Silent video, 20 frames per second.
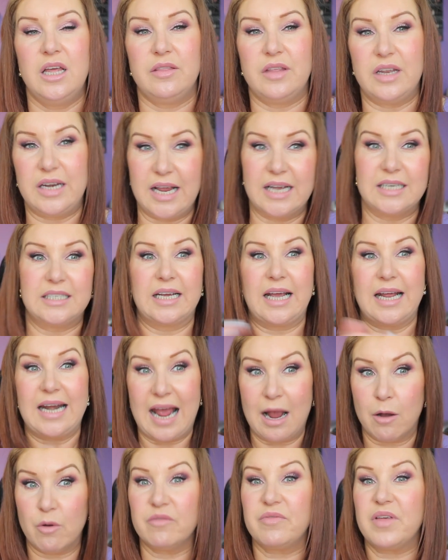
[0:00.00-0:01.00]
Then he had to get
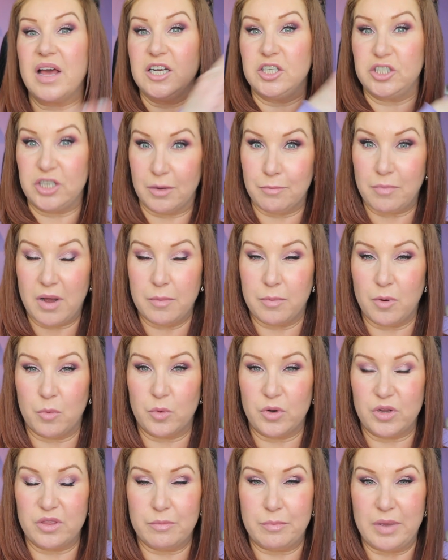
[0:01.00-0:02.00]
out of that and jump up on
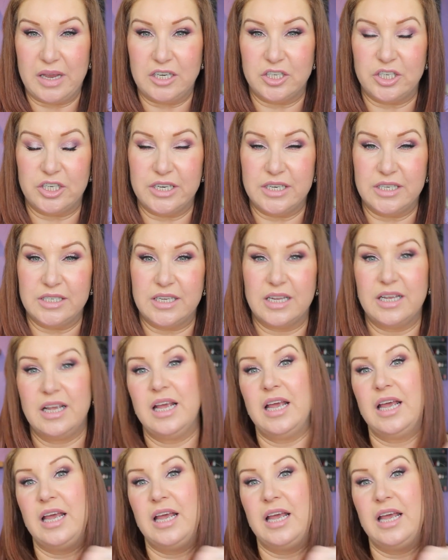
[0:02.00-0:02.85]
one of the benches,